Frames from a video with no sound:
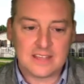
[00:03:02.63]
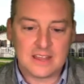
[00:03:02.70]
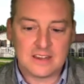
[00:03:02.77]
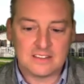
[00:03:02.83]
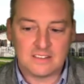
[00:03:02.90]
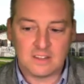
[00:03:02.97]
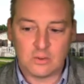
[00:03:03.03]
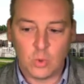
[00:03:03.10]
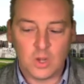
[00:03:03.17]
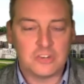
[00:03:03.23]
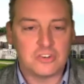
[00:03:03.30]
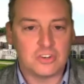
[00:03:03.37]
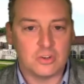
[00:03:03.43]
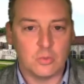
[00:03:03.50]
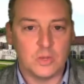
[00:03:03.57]
down and said, what
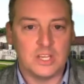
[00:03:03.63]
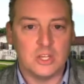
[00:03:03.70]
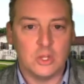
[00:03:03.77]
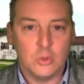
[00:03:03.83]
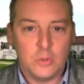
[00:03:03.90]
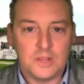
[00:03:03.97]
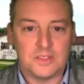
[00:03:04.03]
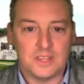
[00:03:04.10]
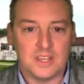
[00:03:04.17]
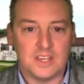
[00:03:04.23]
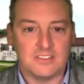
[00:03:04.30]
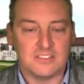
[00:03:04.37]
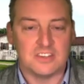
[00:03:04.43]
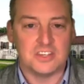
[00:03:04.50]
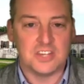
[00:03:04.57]
should we do with it?
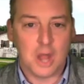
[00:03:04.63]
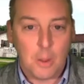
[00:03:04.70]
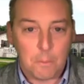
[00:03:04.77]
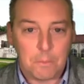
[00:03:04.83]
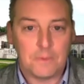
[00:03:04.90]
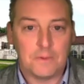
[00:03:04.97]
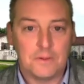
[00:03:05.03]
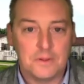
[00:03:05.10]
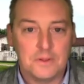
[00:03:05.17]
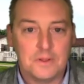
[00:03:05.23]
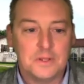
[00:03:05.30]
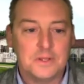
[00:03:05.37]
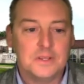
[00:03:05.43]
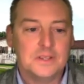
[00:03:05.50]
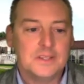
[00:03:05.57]
It's a dump.
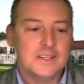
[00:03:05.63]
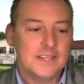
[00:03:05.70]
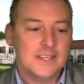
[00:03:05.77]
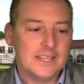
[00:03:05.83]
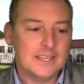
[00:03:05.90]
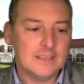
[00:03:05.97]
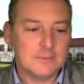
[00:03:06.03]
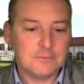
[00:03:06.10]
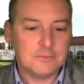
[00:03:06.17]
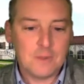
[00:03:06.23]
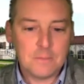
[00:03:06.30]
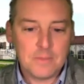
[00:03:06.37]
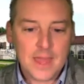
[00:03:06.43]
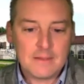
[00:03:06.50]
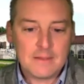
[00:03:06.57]
And
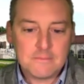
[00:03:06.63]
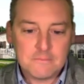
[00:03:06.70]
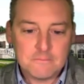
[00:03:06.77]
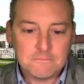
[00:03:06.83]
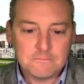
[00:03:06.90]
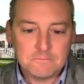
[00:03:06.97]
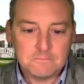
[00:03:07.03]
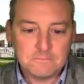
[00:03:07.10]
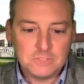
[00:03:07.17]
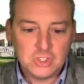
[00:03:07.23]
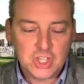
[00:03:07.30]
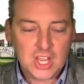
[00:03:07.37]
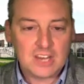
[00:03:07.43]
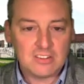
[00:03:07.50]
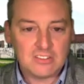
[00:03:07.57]
from that
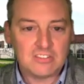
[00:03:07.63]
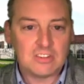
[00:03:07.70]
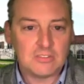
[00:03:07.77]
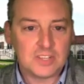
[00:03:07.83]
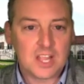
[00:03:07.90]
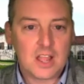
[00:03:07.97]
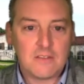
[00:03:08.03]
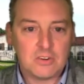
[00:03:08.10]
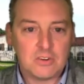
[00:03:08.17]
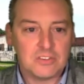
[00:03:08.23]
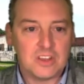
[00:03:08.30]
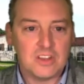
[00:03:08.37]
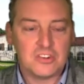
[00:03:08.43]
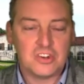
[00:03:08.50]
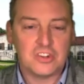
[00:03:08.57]
genesis of a
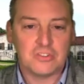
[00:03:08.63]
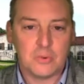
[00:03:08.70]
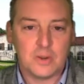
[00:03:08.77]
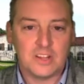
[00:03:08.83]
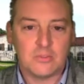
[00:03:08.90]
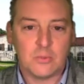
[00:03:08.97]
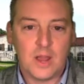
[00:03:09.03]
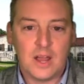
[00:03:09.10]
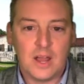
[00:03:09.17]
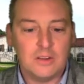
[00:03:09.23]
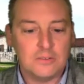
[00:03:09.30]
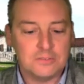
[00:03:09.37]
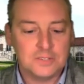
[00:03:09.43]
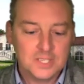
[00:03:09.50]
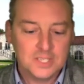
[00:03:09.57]
conversation in
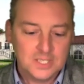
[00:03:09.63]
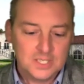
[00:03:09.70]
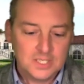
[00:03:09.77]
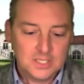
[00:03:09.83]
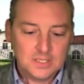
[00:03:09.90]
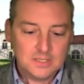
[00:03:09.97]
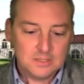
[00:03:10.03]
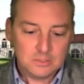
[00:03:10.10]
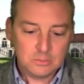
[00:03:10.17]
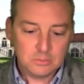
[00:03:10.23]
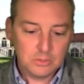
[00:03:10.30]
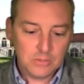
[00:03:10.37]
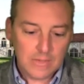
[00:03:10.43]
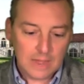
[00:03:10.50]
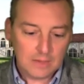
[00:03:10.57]
2012,
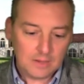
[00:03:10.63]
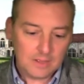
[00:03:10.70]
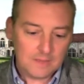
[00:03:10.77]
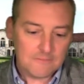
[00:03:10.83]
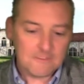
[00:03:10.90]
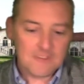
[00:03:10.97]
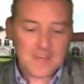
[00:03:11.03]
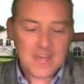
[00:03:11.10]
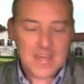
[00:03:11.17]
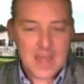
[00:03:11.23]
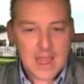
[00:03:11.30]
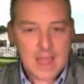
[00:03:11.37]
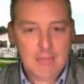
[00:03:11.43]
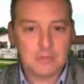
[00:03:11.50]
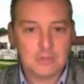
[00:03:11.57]
grew out a
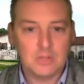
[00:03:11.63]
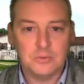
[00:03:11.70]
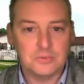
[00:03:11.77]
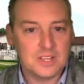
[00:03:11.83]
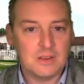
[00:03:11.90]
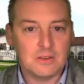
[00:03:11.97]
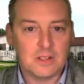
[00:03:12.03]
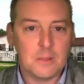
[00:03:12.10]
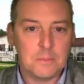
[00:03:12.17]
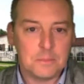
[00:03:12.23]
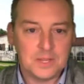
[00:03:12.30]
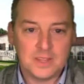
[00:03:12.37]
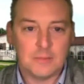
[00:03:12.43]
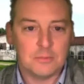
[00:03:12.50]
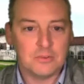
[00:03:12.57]
phenomenal hotel
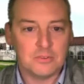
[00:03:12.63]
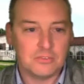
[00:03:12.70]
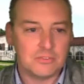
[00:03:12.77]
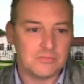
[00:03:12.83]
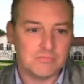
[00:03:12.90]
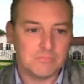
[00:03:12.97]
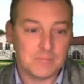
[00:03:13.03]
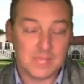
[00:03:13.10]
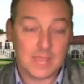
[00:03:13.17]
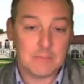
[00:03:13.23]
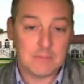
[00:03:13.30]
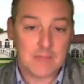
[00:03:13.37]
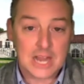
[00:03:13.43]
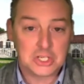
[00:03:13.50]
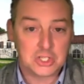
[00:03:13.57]
company that became
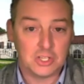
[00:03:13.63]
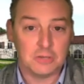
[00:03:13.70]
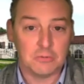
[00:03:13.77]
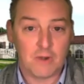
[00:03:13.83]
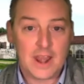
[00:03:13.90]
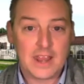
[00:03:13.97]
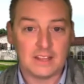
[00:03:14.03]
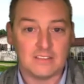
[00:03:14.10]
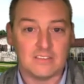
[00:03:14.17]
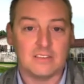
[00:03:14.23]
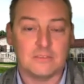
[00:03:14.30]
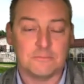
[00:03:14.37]
nationally ranked.